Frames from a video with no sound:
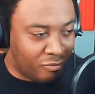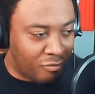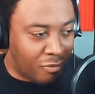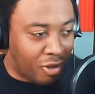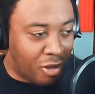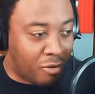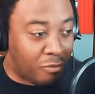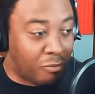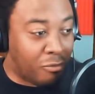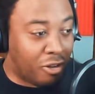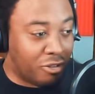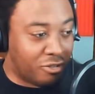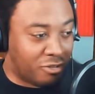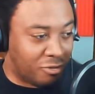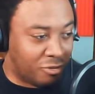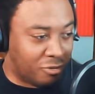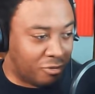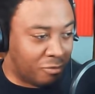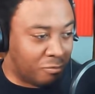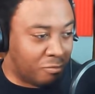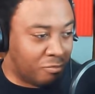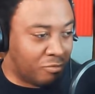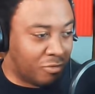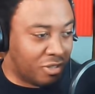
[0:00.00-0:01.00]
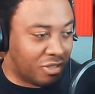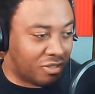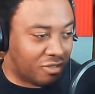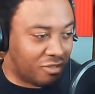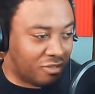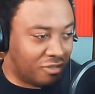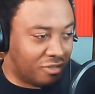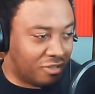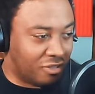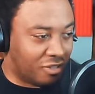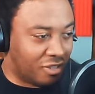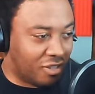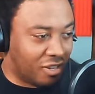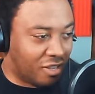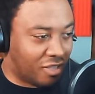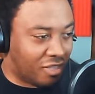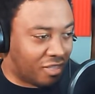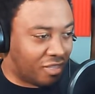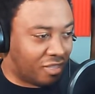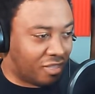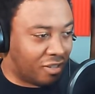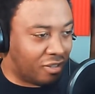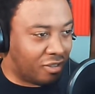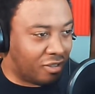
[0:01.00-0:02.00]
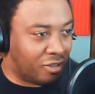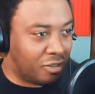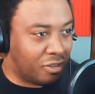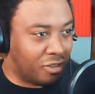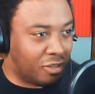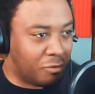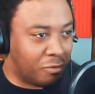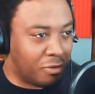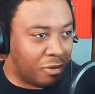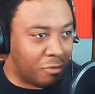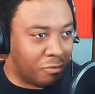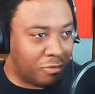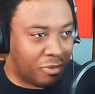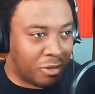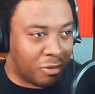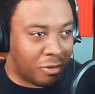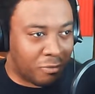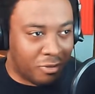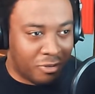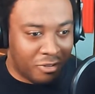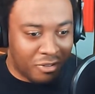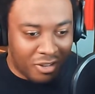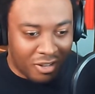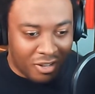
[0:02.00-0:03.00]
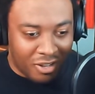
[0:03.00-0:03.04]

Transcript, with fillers: monster monster hunter. Yeah, there, there we go. There we go.